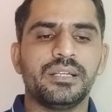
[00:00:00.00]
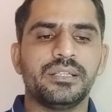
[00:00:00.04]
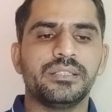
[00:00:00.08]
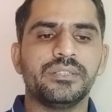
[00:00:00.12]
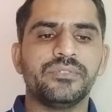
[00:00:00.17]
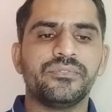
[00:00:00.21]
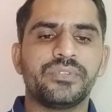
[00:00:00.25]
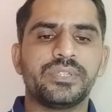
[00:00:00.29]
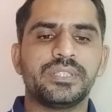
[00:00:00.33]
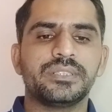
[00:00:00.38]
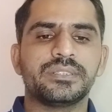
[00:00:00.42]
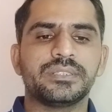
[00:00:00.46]

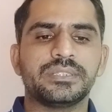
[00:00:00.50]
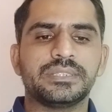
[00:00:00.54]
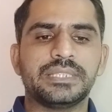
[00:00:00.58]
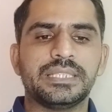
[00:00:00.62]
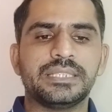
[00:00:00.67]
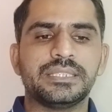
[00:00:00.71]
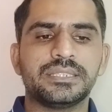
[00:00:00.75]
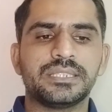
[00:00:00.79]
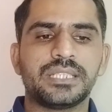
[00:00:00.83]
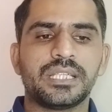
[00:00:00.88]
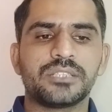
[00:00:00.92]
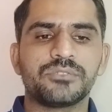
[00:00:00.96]
different
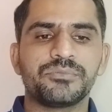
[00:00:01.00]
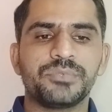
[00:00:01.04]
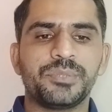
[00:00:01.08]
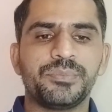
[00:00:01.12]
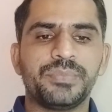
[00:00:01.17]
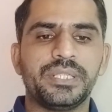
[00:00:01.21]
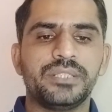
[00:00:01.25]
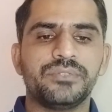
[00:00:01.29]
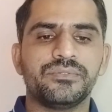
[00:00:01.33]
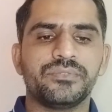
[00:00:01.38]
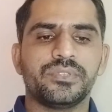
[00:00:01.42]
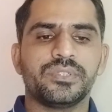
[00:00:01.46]
changes has been
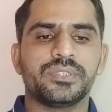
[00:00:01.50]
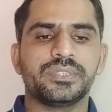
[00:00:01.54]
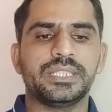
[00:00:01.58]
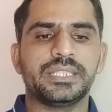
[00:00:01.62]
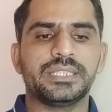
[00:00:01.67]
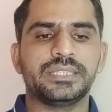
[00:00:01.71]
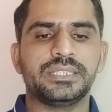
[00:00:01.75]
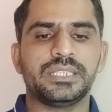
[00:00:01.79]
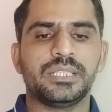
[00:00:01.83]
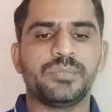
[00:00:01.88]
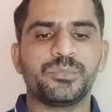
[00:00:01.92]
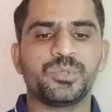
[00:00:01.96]
made for the
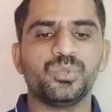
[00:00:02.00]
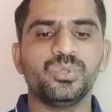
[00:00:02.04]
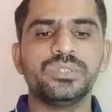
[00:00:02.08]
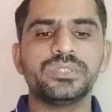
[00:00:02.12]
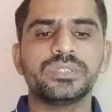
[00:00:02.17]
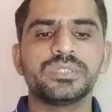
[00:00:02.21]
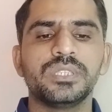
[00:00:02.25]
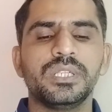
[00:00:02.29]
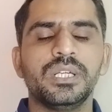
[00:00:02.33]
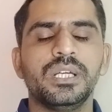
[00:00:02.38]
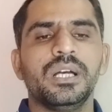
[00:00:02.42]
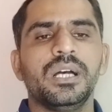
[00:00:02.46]
exam
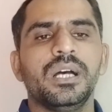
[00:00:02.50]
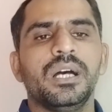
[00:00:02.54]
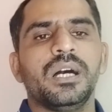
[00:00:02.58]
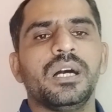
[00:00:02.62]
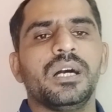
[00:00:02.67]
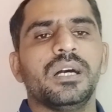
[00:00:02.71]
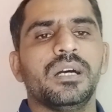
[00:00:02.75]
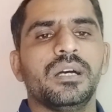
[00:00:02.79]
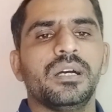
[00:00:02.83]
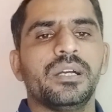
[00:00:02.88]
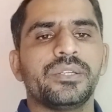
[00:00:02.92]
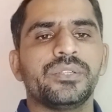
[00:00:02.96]
rules.
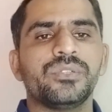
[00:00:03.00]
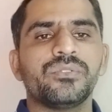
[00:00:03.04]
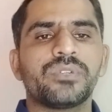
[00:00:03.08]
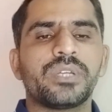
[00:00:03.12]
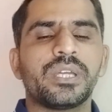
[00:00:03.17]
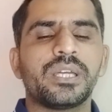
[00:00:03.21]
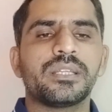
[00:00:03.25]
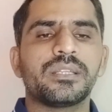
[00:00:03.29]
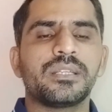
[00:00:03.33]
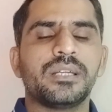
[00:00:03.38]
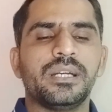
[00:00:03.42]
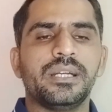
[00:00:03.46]
You
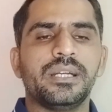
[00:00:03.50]
can